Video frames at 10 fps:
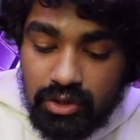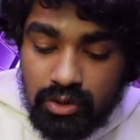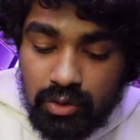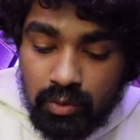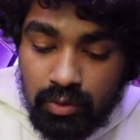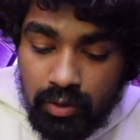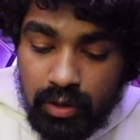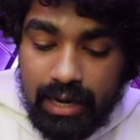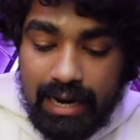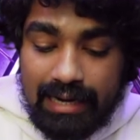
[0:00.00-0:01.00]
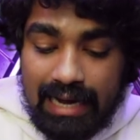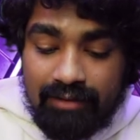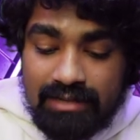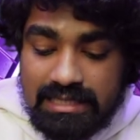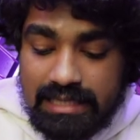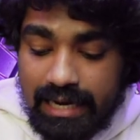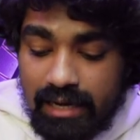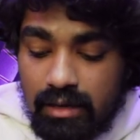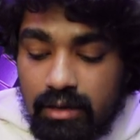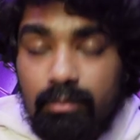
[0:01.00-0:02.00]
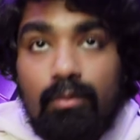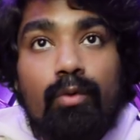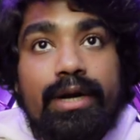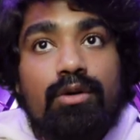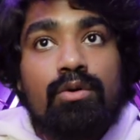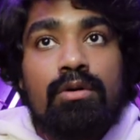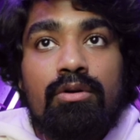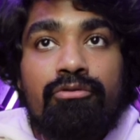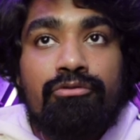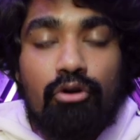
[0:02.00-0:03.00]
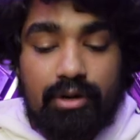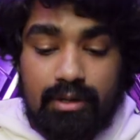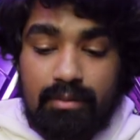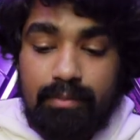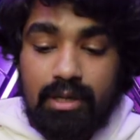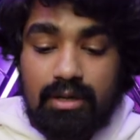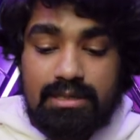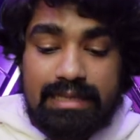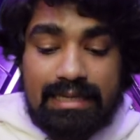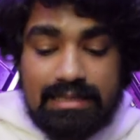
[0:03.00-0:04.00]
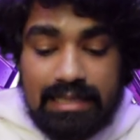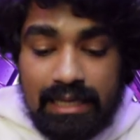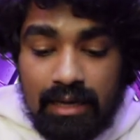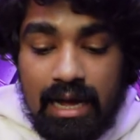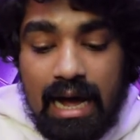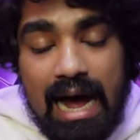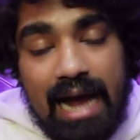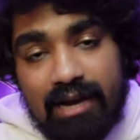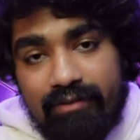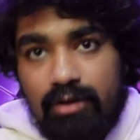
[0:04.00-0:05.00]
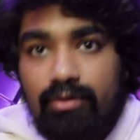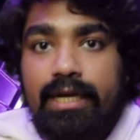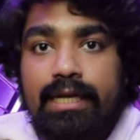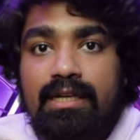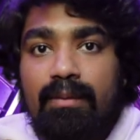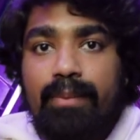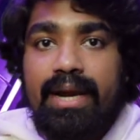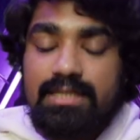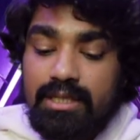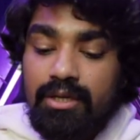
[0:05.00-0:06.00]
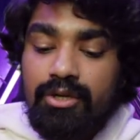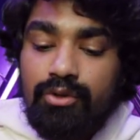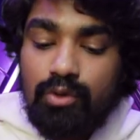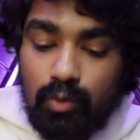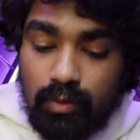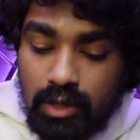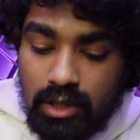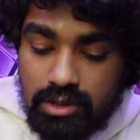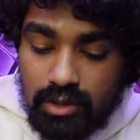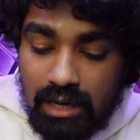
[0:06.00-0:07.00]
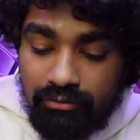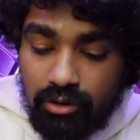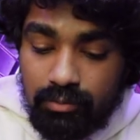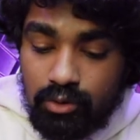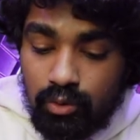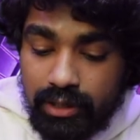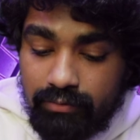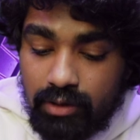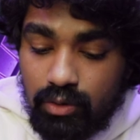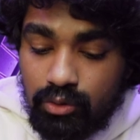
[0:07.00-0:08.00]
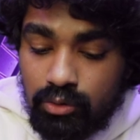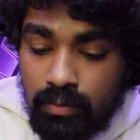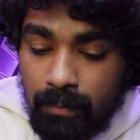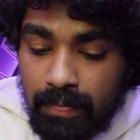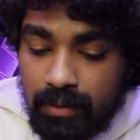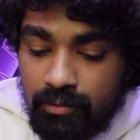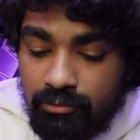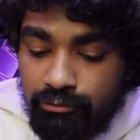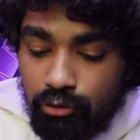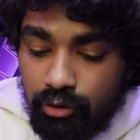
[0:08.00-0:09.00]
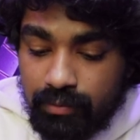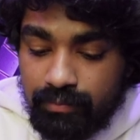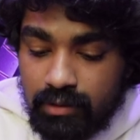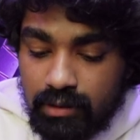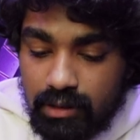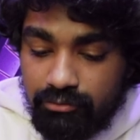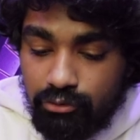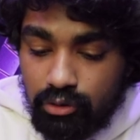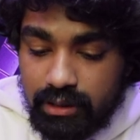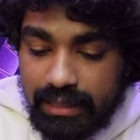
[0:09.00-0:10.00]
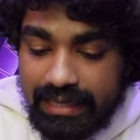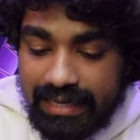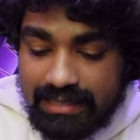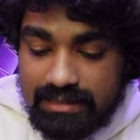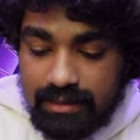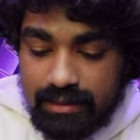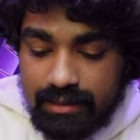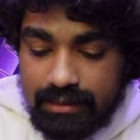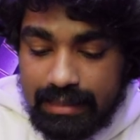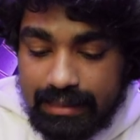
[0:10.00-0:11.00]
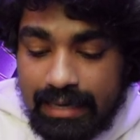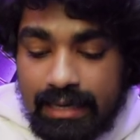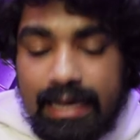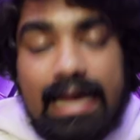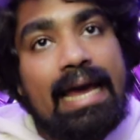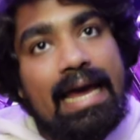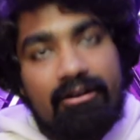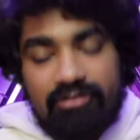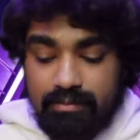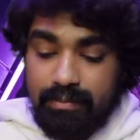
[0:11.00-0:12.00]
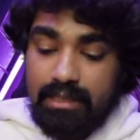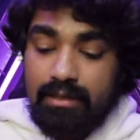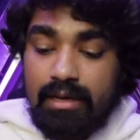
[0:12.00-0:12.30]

2 and I will say move it to 4, because that's the higher value in comparison to 2. So now from 2 it will go to 4, the 4th index that I have with me,